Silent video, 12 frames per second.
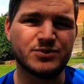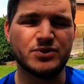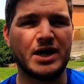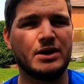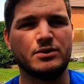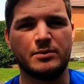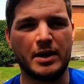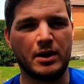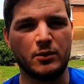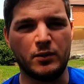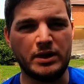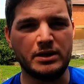around about
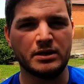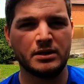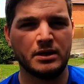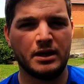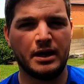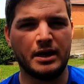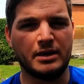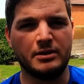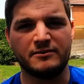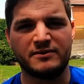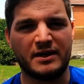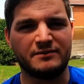a week,
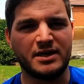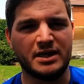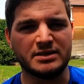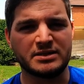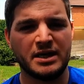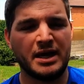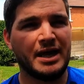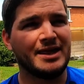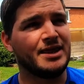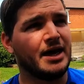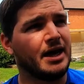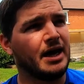5 days.
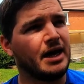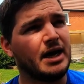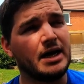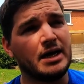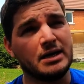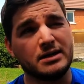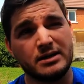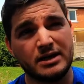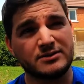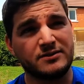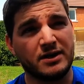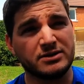There are,
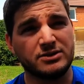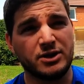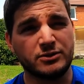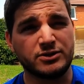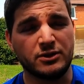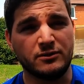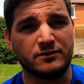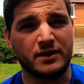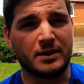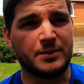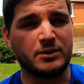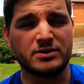as far as I know so
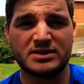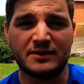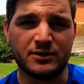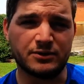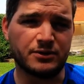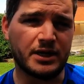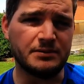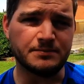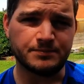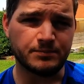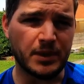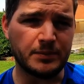far, about 7 or 8
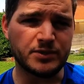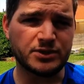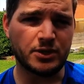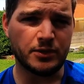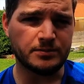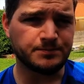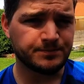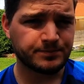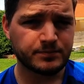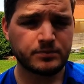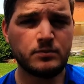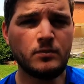members going.
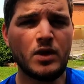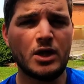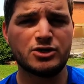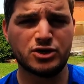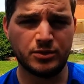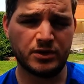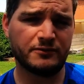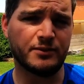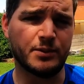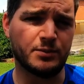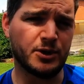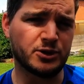Some are
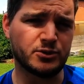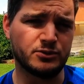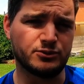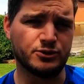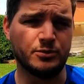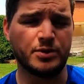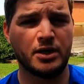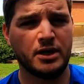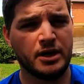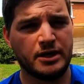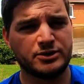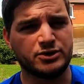from the Birchwood group,
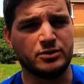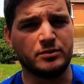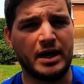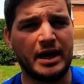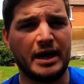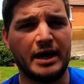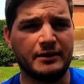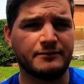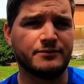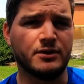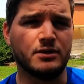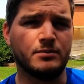some are
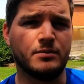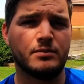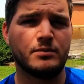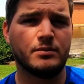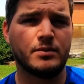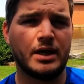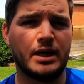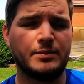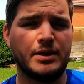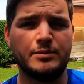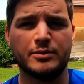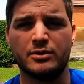from
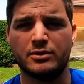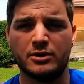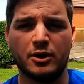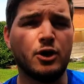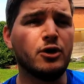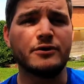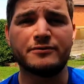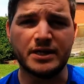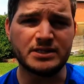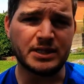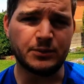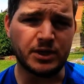people or other
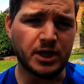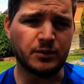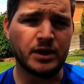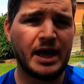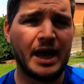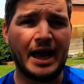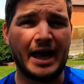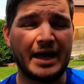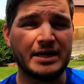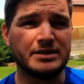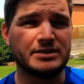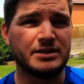friends that we know,
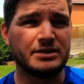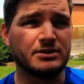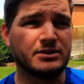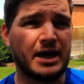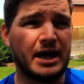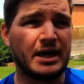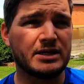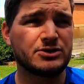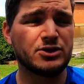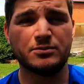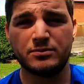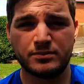and there are
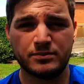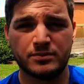some